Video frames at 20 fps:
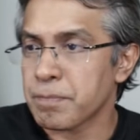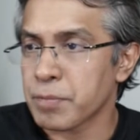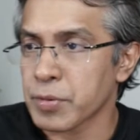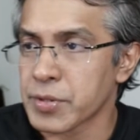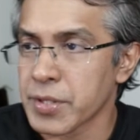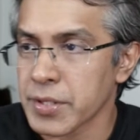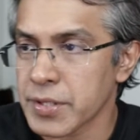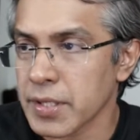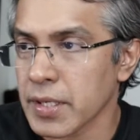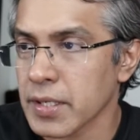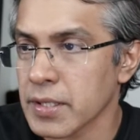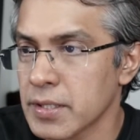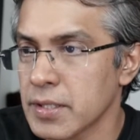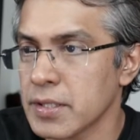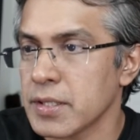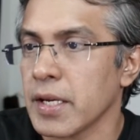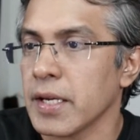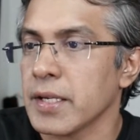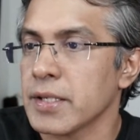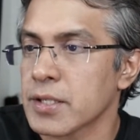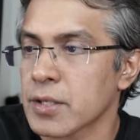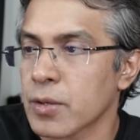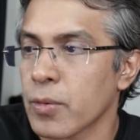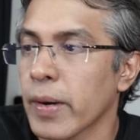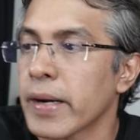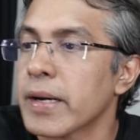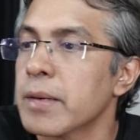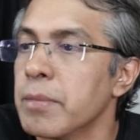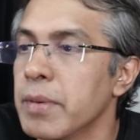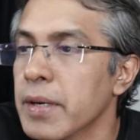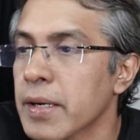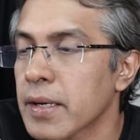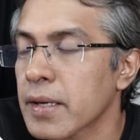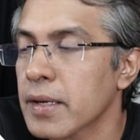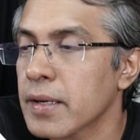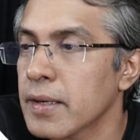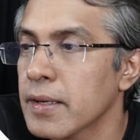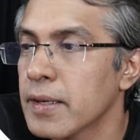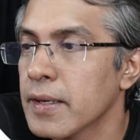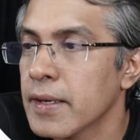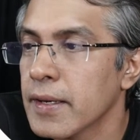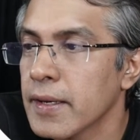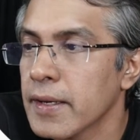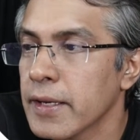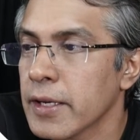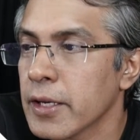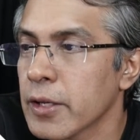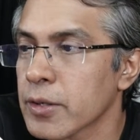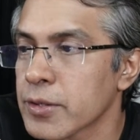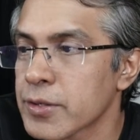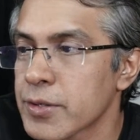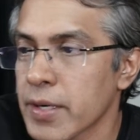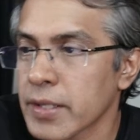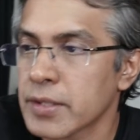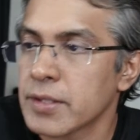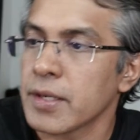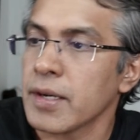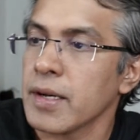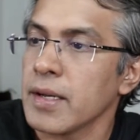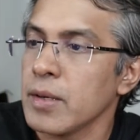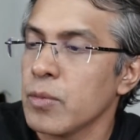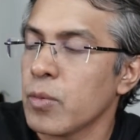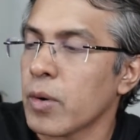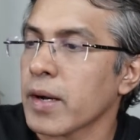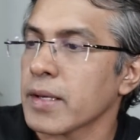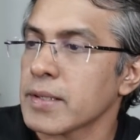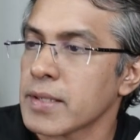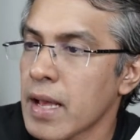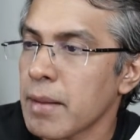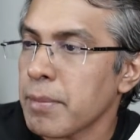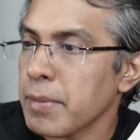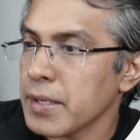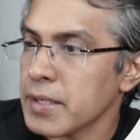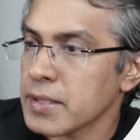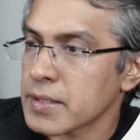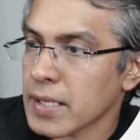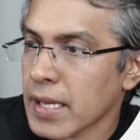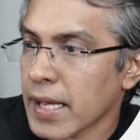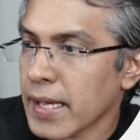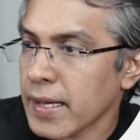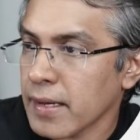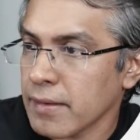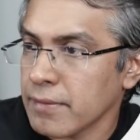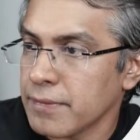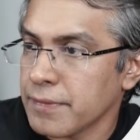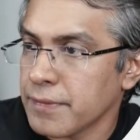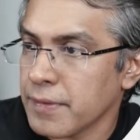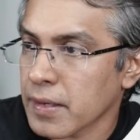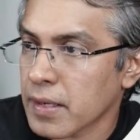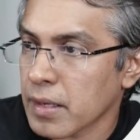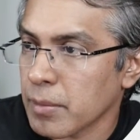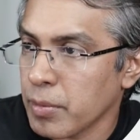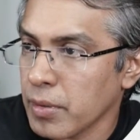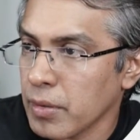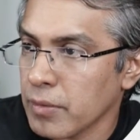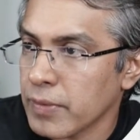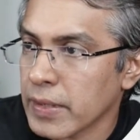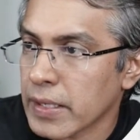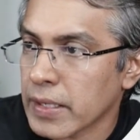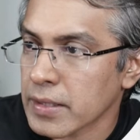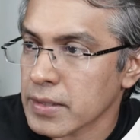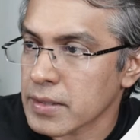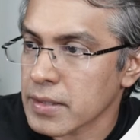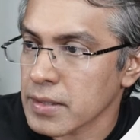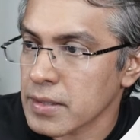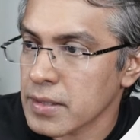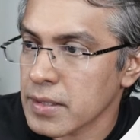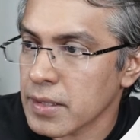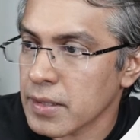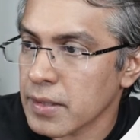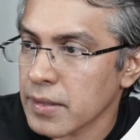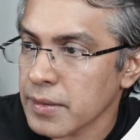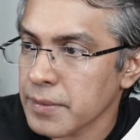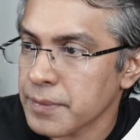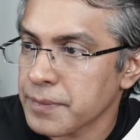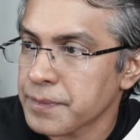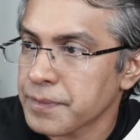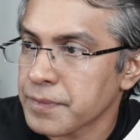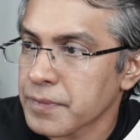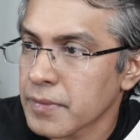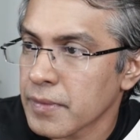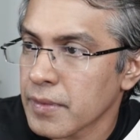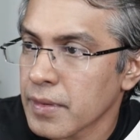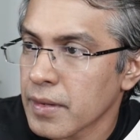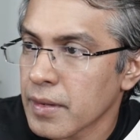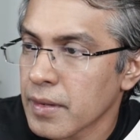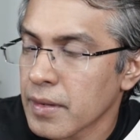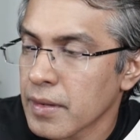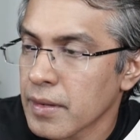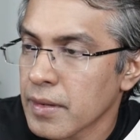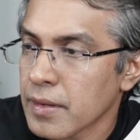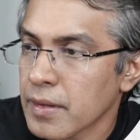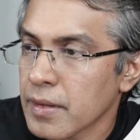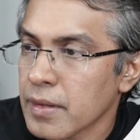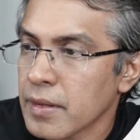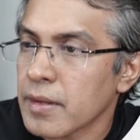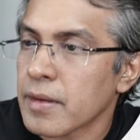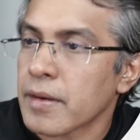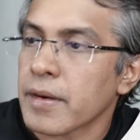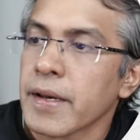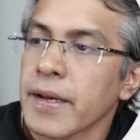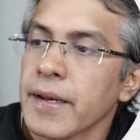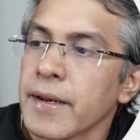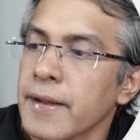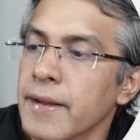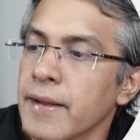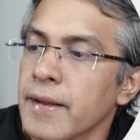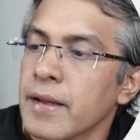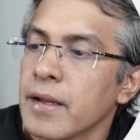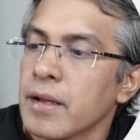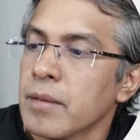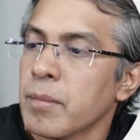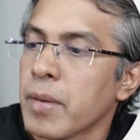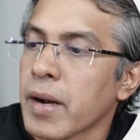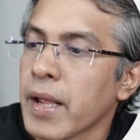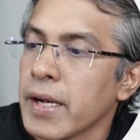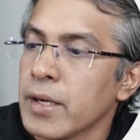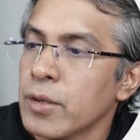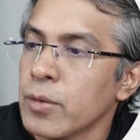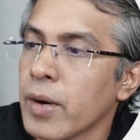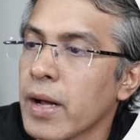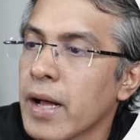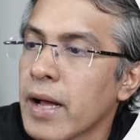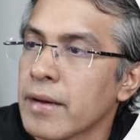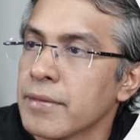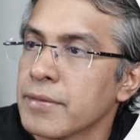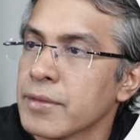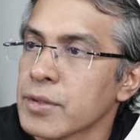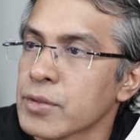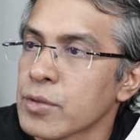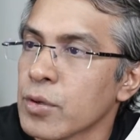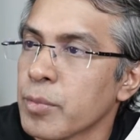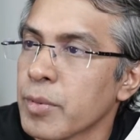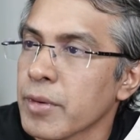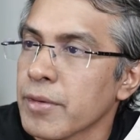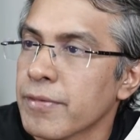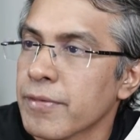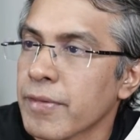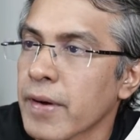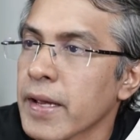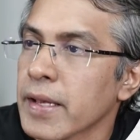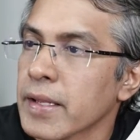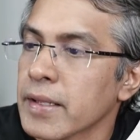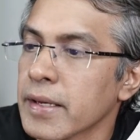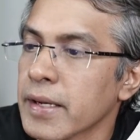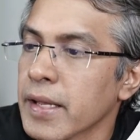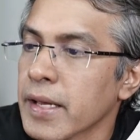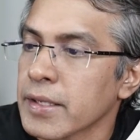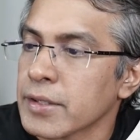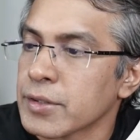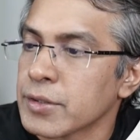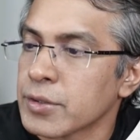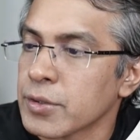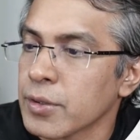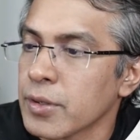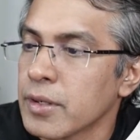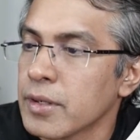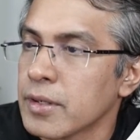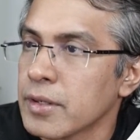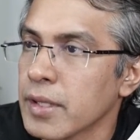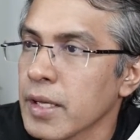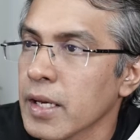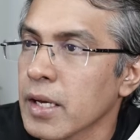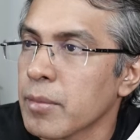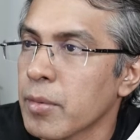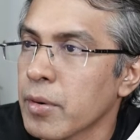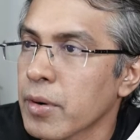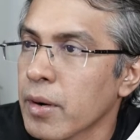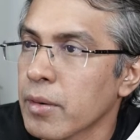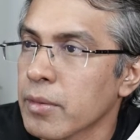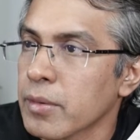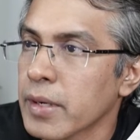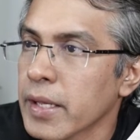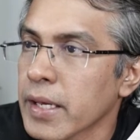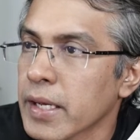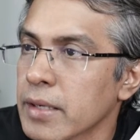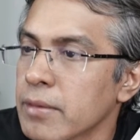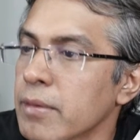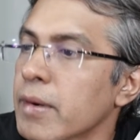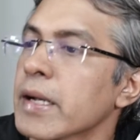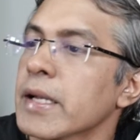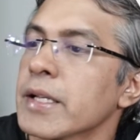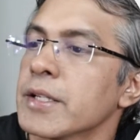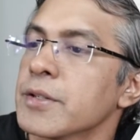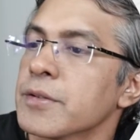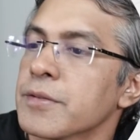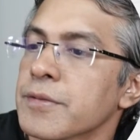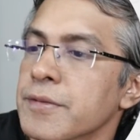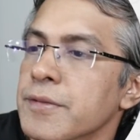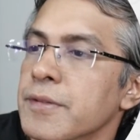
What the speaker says: position has changed quite a bit. Structurally what has happened is I have a couple of weaknesses here, right? But I do have this open file that I should think about how to take advantage of,